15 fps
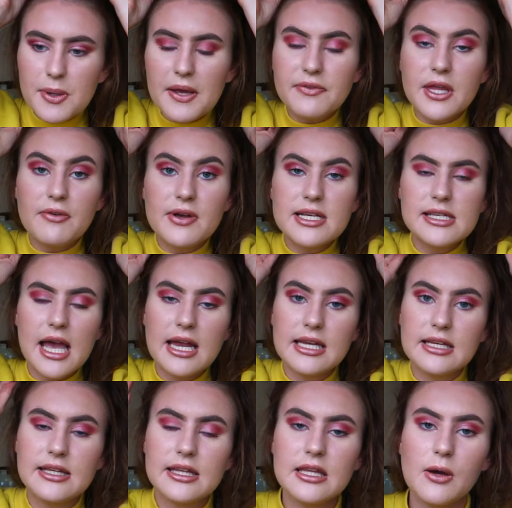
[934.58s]
So if there is
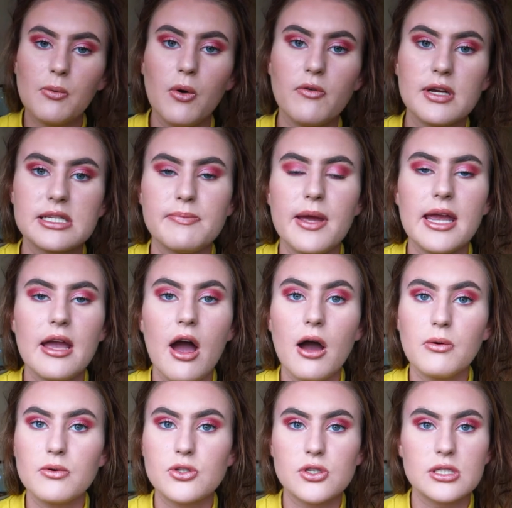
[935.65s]
anything that worries me,
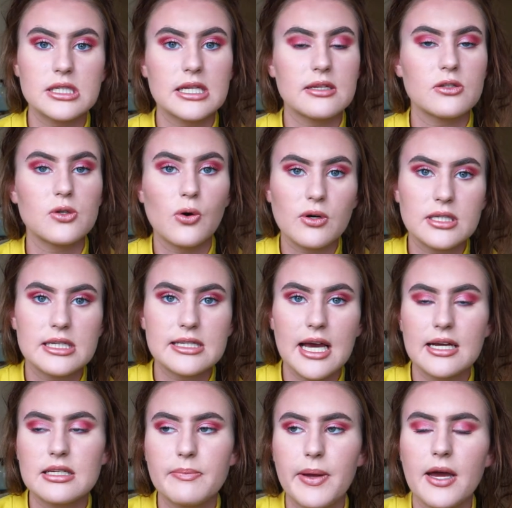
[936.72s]
I will just talk to
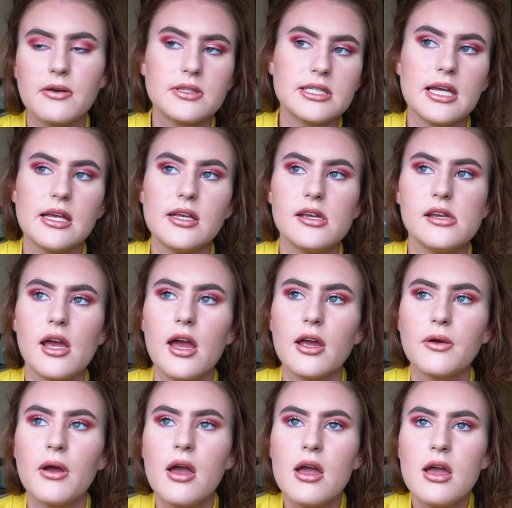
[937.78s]
dad about it, you
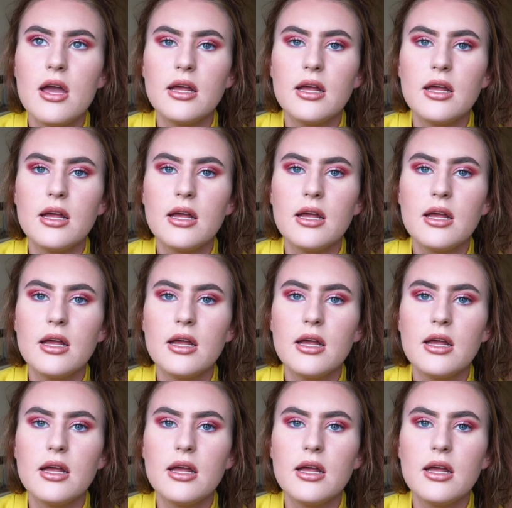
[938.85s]
know,